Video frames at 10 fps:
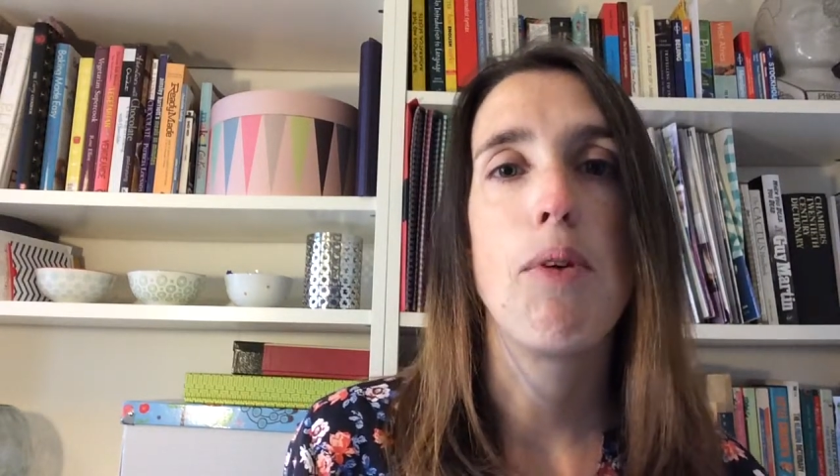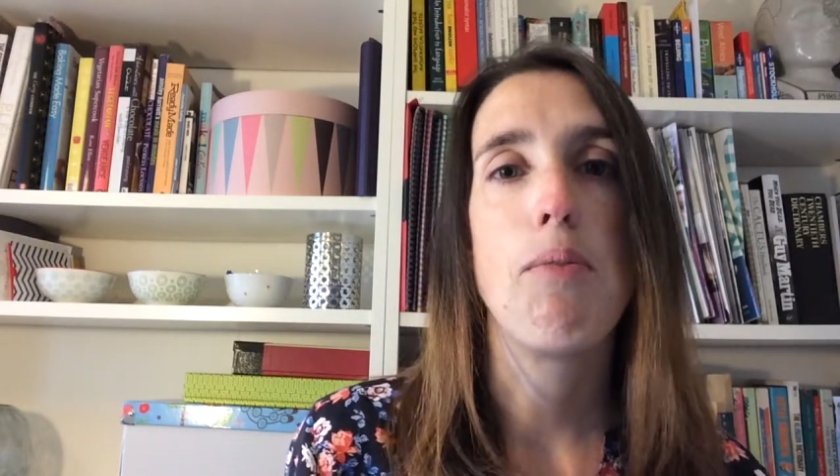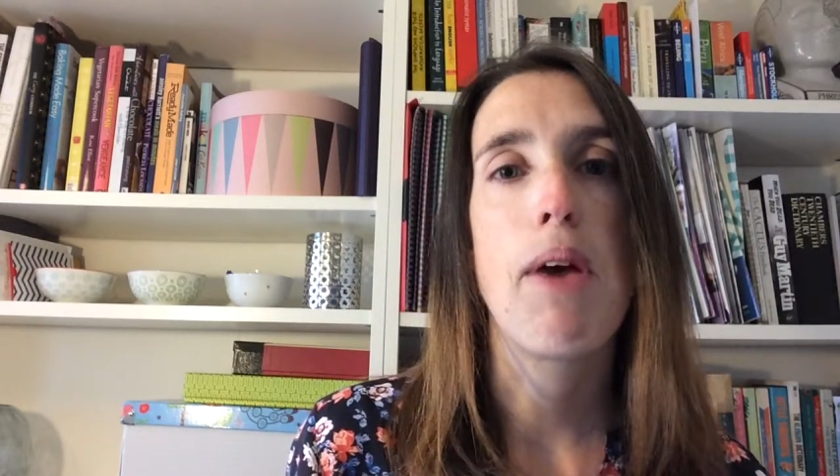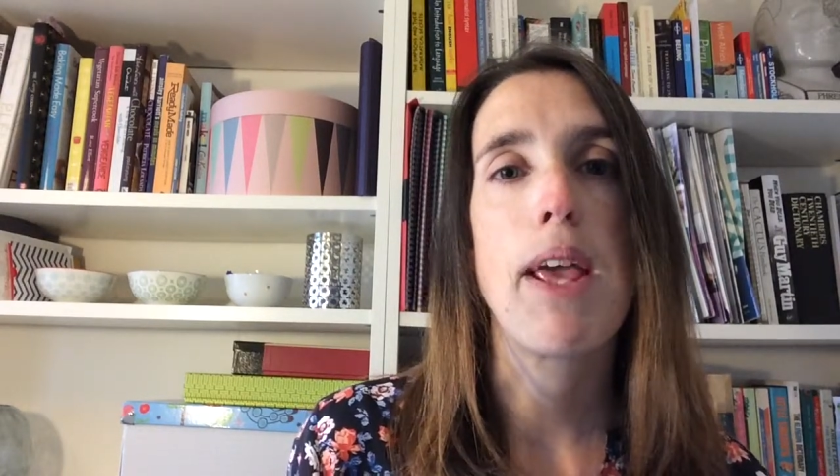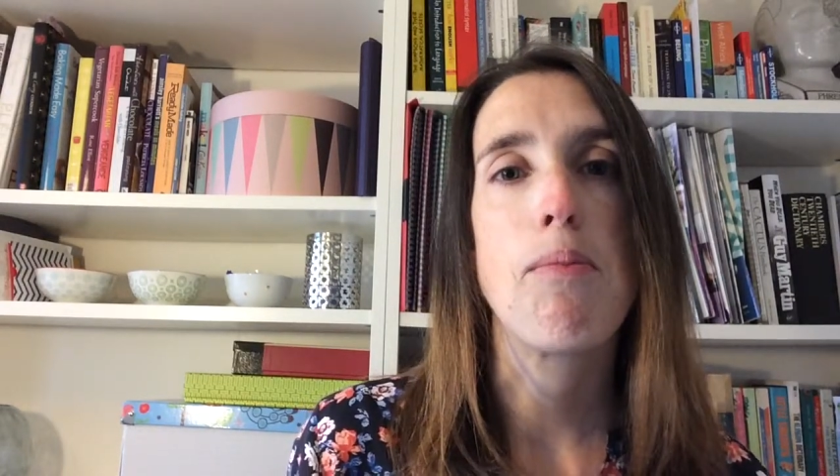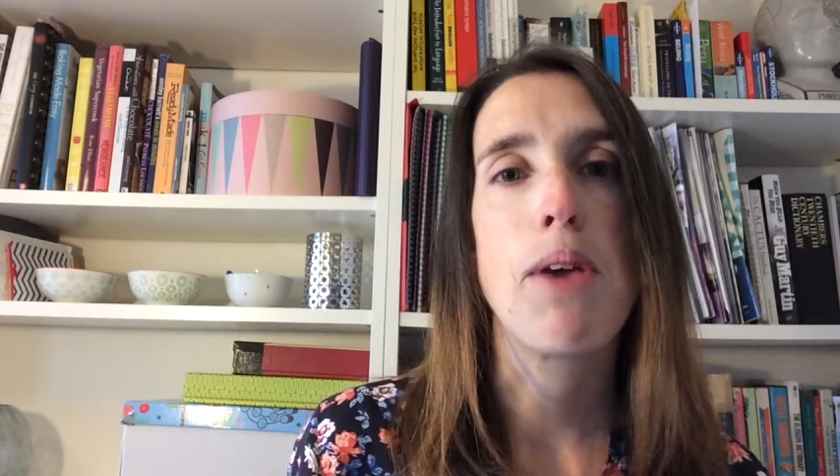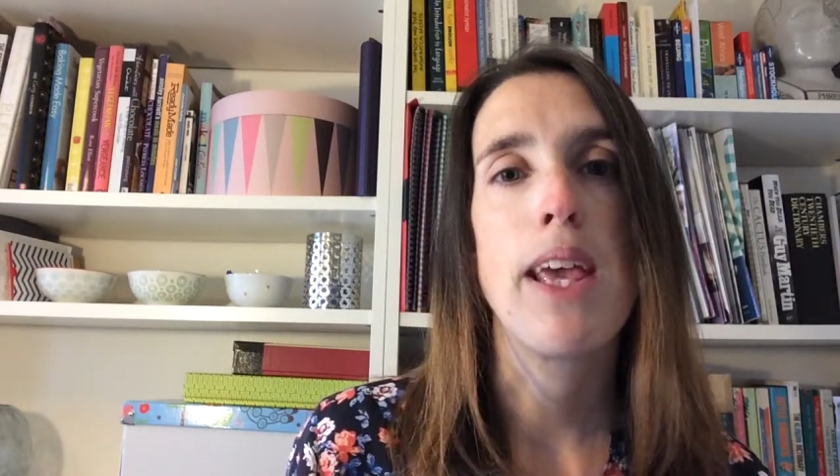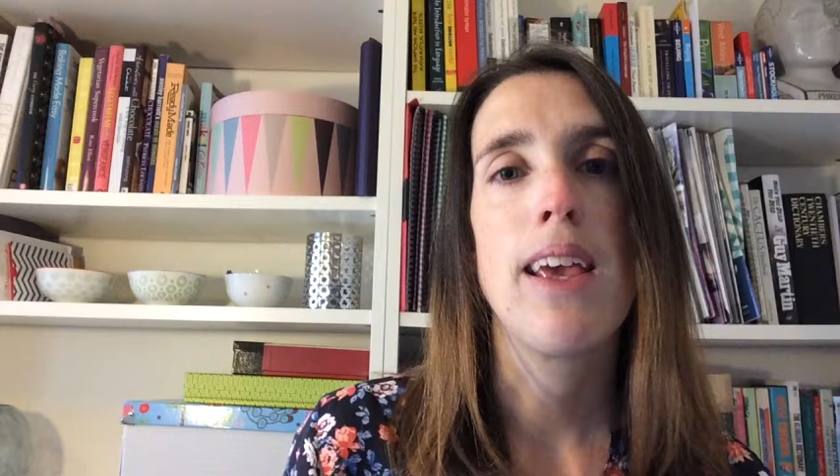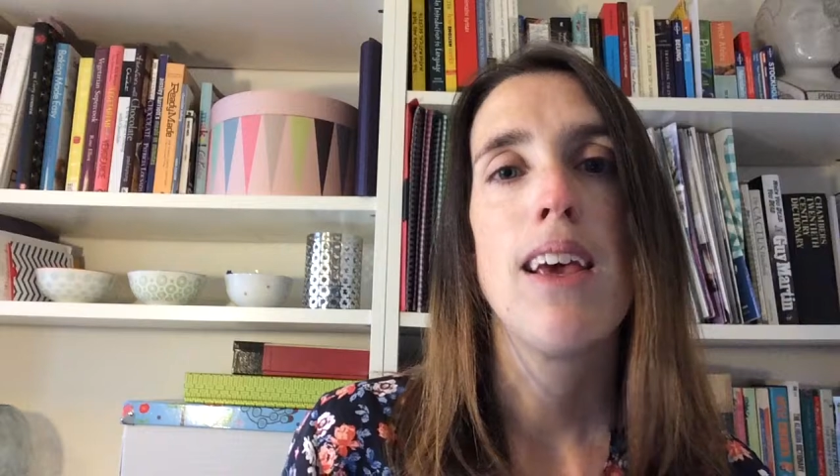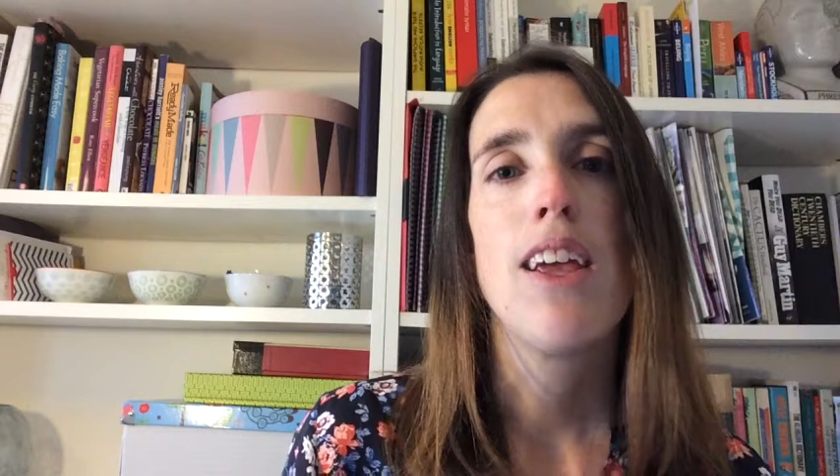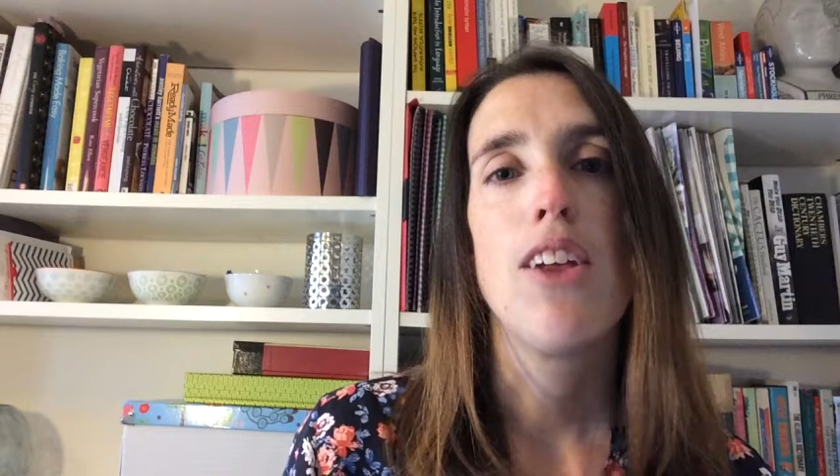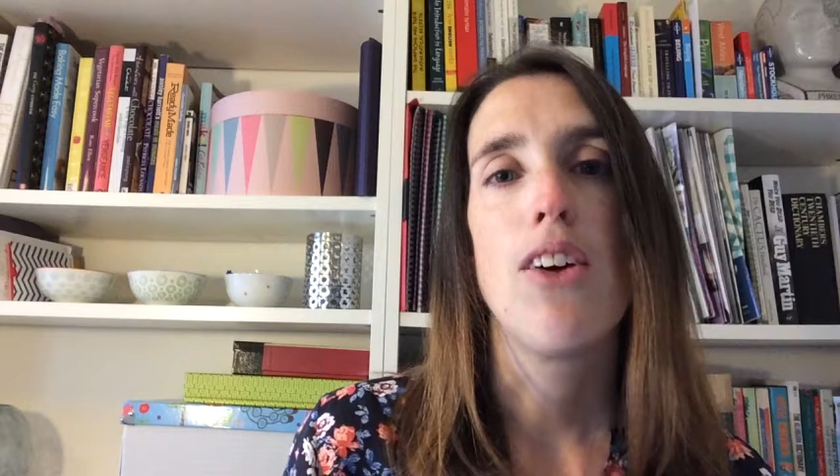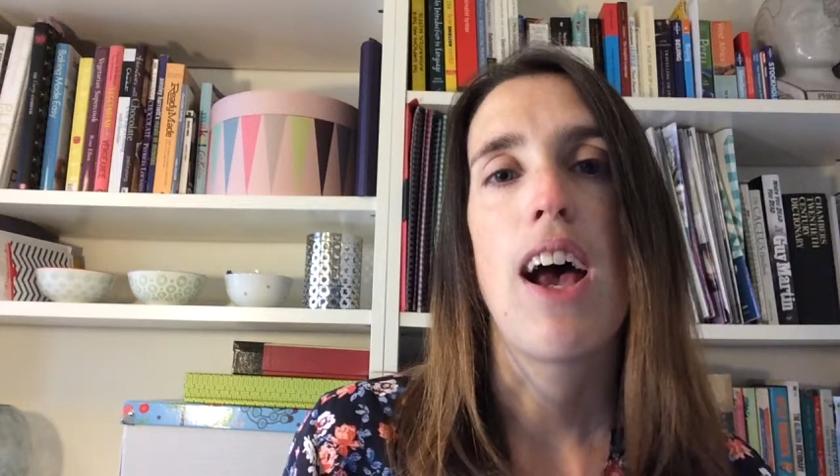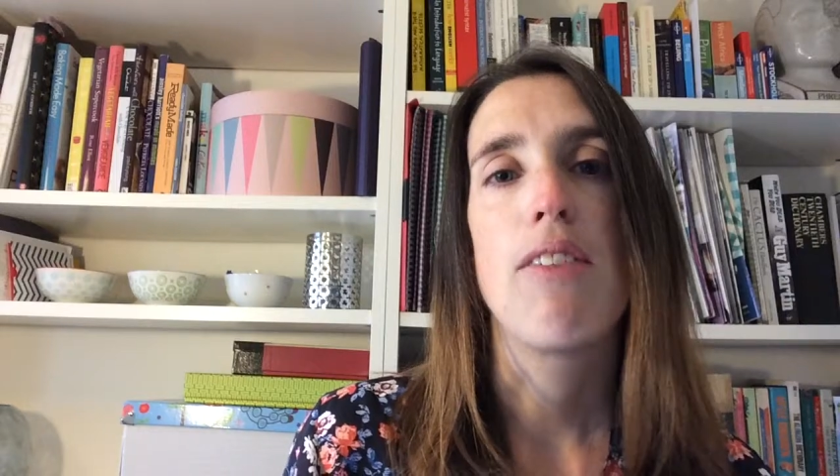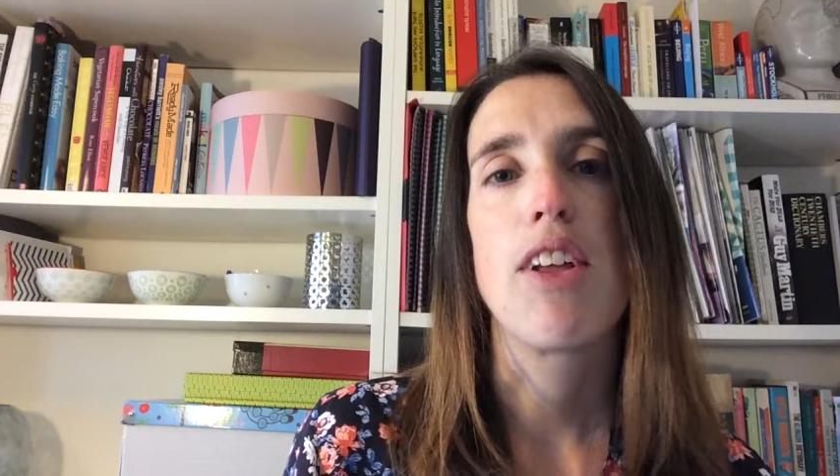and maybe
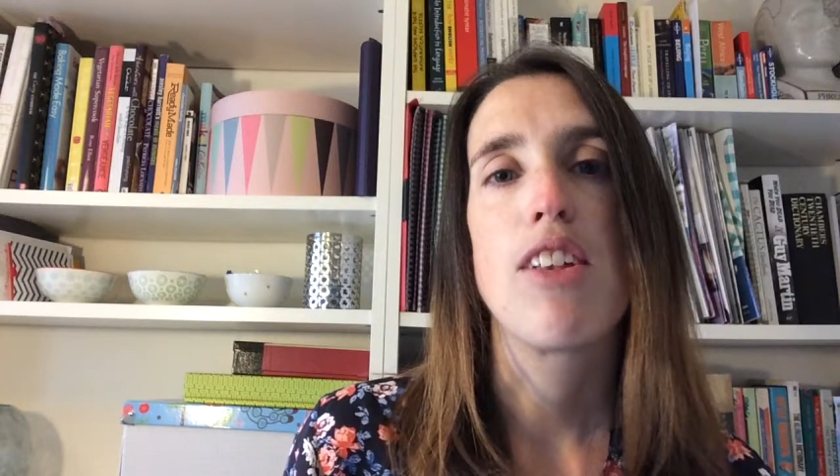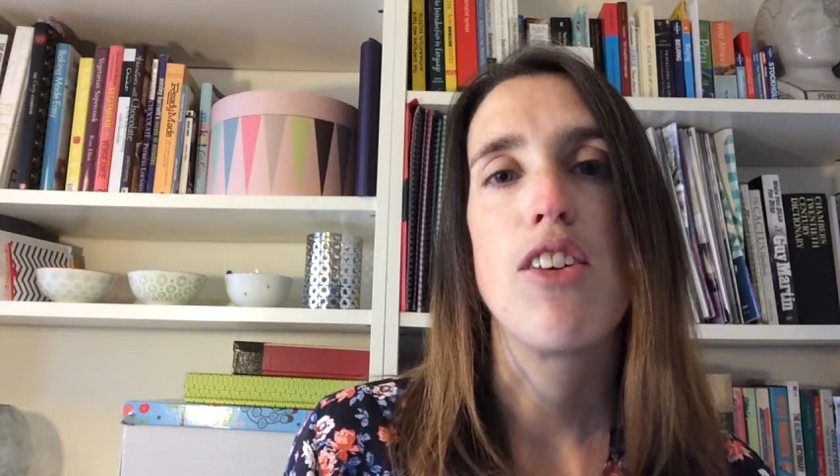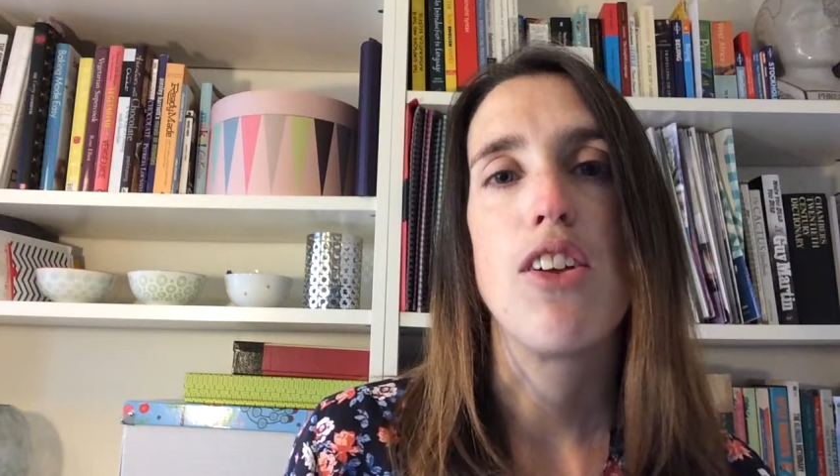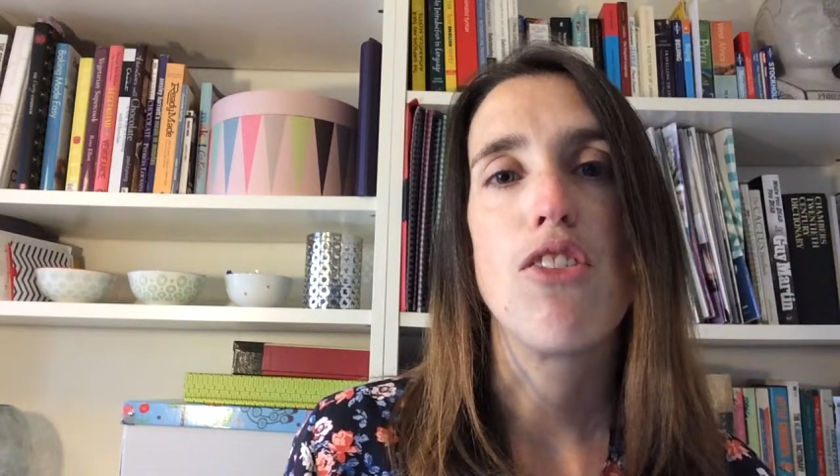you're having to